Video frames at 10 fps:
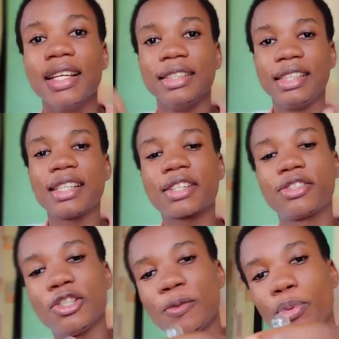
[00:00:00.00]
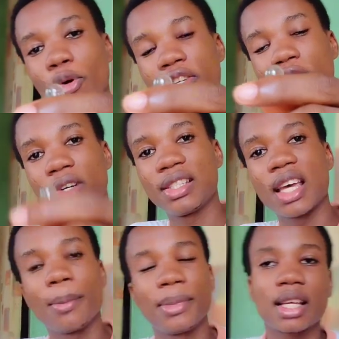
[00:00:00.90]
This actually spoils over
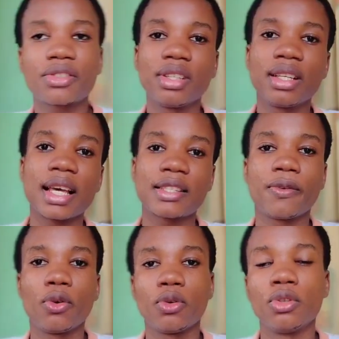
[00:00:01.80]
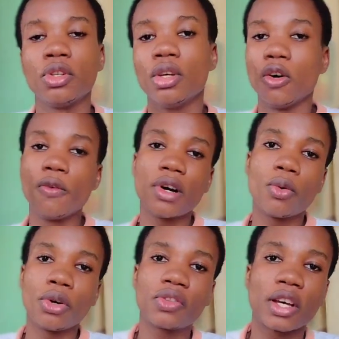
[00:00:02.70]
time. It actually lasts for over
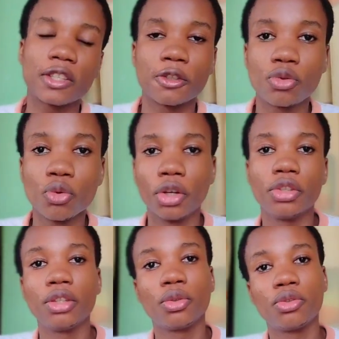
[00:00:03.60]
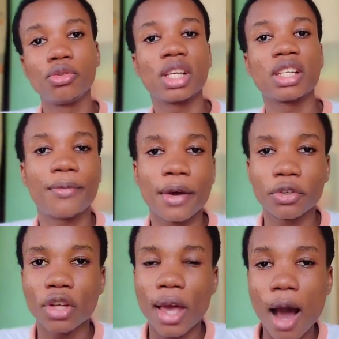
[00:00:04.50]
1,200 to
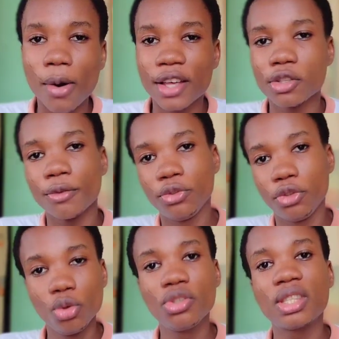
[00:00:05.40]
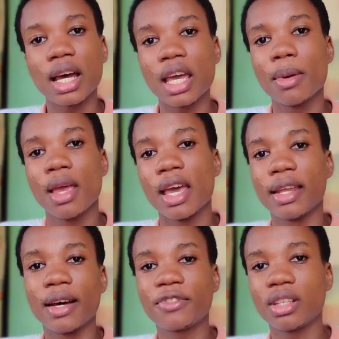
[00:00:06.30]
2,500 hours of use time,
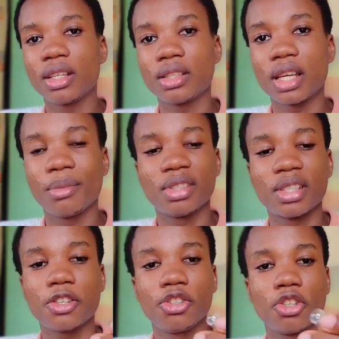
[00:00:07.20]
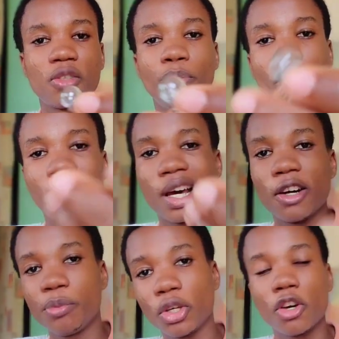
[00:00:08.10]
and after that time it actually does burn
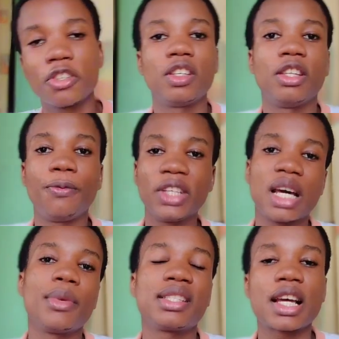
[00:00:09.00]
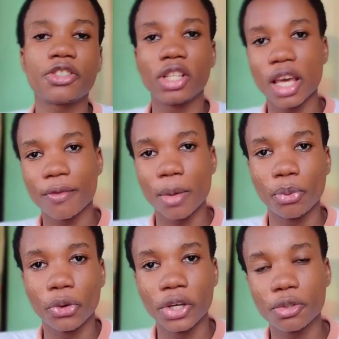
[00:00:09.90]
out because the filament actually
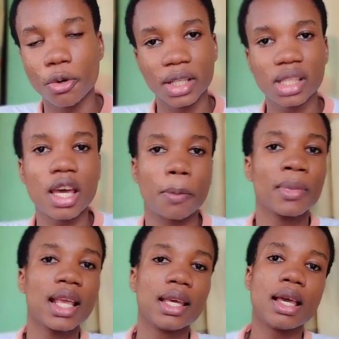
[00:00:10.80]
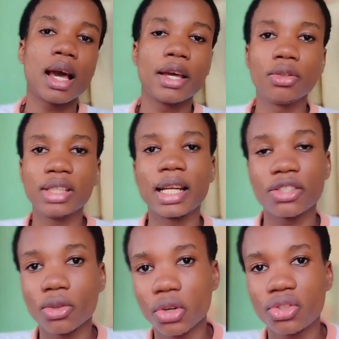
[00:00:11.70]
evaporates over time. Yeah, I know that
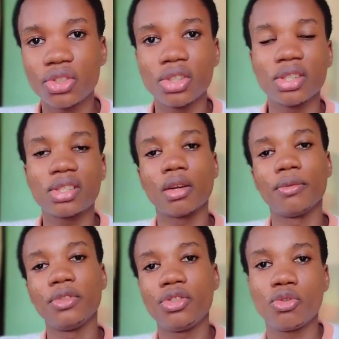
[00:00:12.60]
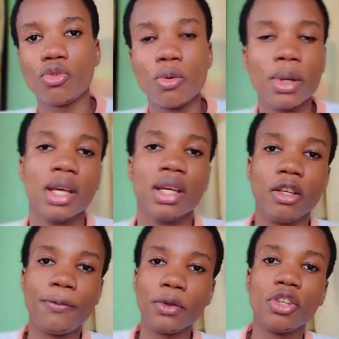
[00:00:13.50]
there's no oxygen inside of this tube.
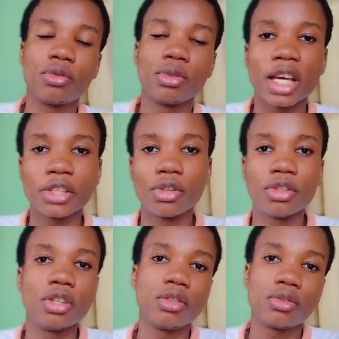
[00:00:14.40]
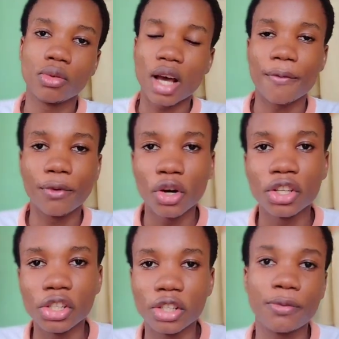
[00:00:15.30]
You fill it with nitrogen to
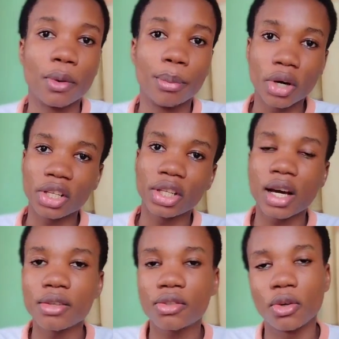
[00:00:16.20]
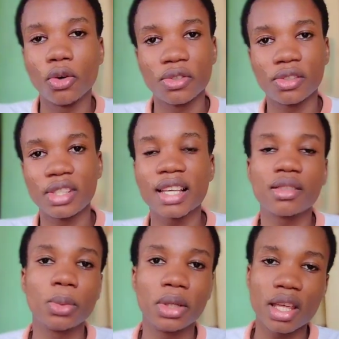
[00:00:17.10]
avoid it from burning out or
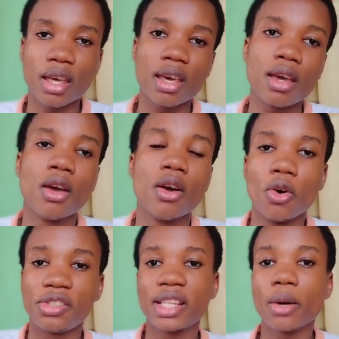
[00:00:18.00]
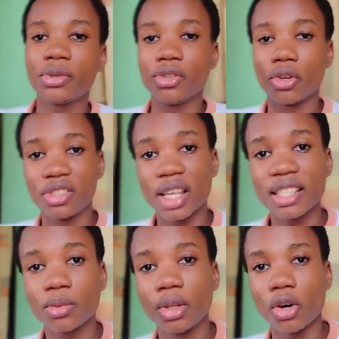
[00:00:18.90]
oxidizing with the air, or
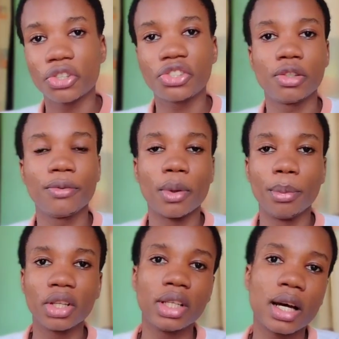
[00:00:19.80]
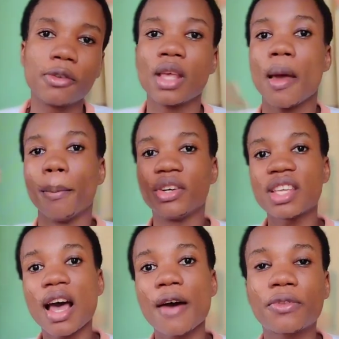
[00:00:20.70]
oxidizing with the oxygen from burning out. But
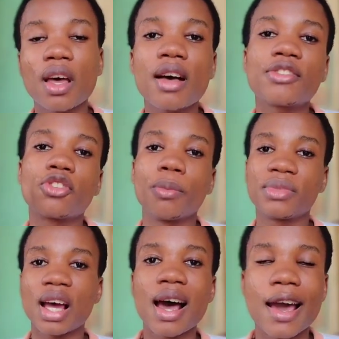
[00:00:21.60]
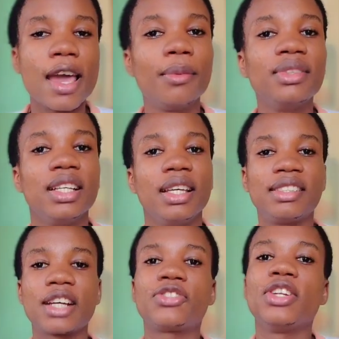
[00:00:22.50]
after some time,
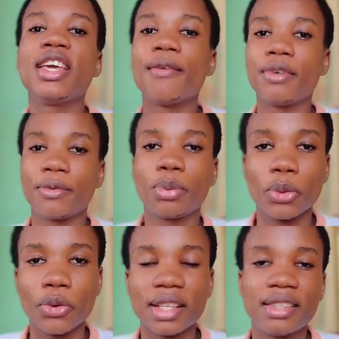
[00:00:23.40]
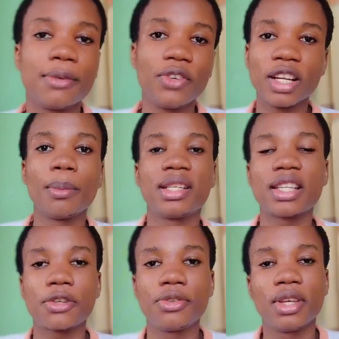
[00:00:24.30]
it actually evaporates. The filament
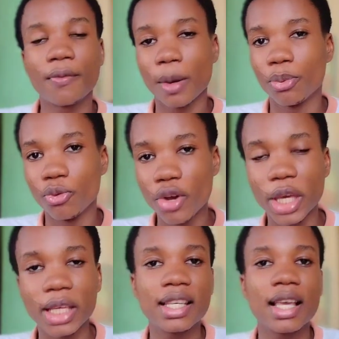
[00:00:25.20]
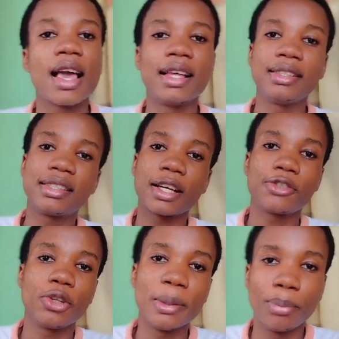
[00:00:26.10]
actually evaporates and this
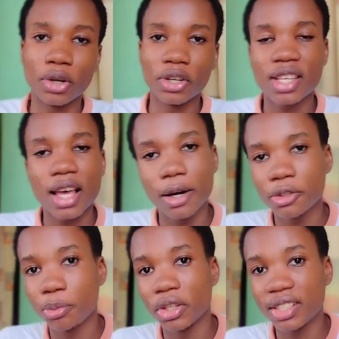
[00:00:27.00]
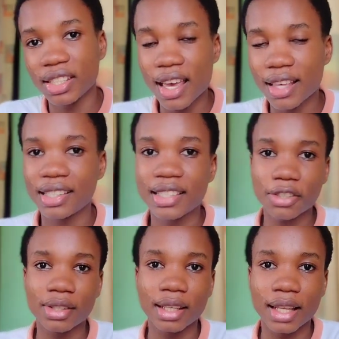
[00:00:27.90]
actually burns out. But yes, it
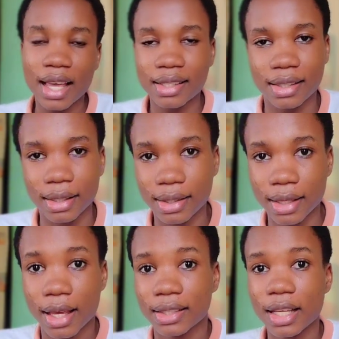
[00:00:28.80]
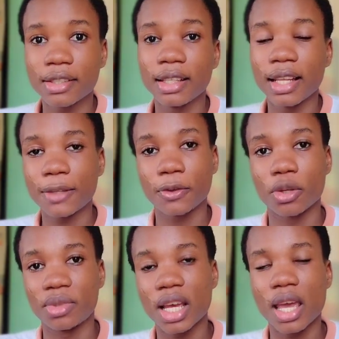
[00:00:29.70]
actually lasts for
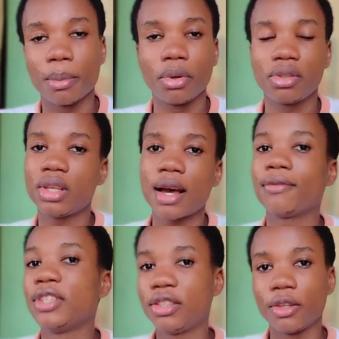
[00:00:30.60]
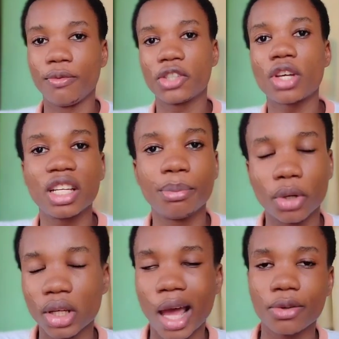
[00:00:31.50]
some time, but yeah, it eventually
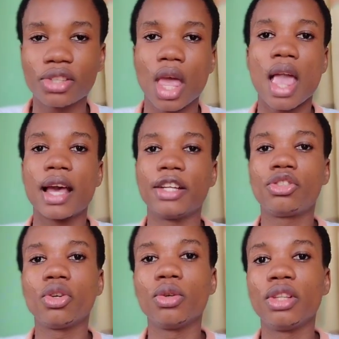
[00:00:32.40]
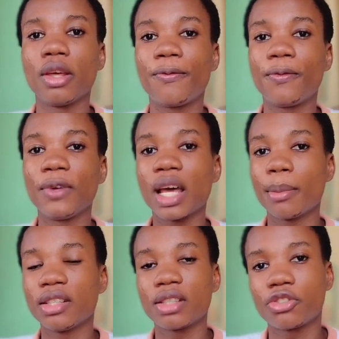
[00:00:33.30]
burn out, and so the
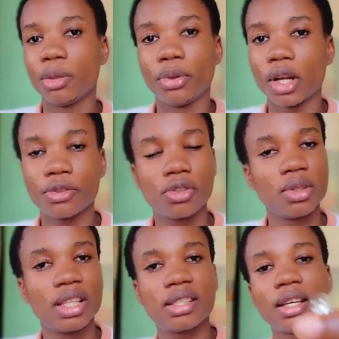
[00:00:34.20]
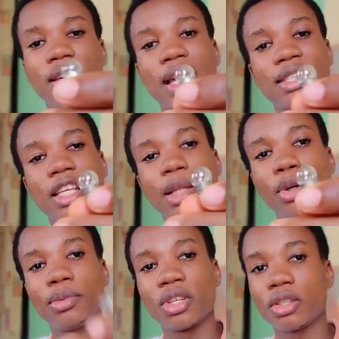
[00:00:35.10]
filament actually burn out. So this, like I said,
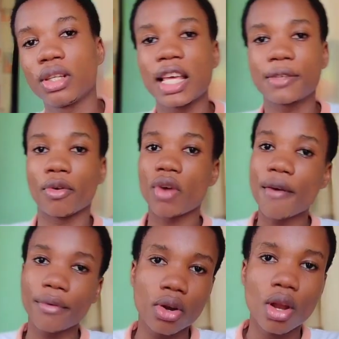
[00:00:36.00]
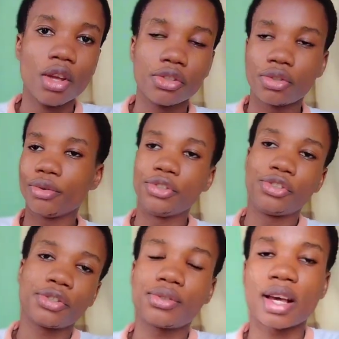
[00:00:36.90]
bulb doesn't last forever, so you
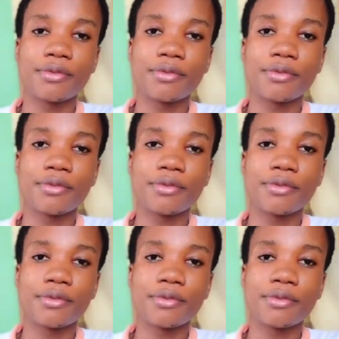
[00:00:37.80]
just have